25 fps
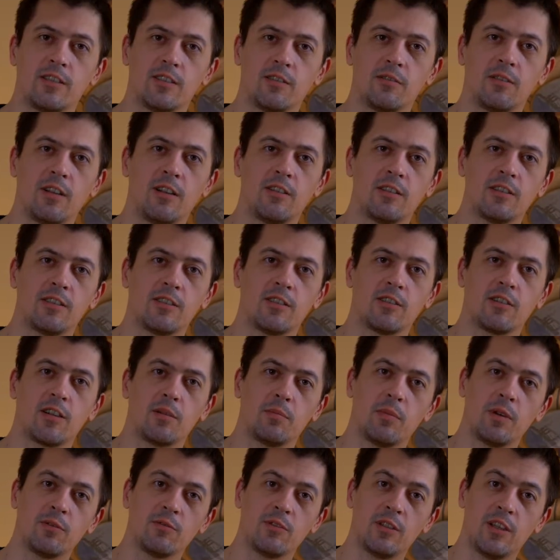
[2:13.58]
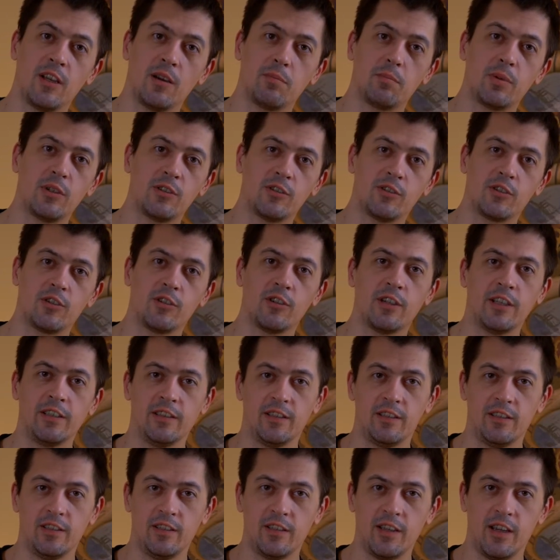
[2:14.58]
so now let's talk about the aperture
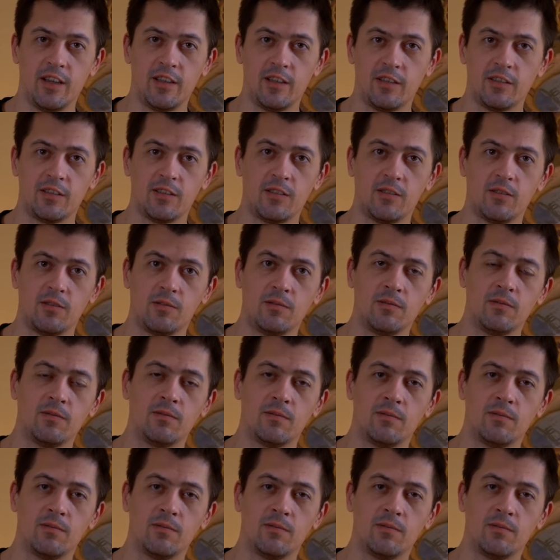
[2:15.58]
and the I S O.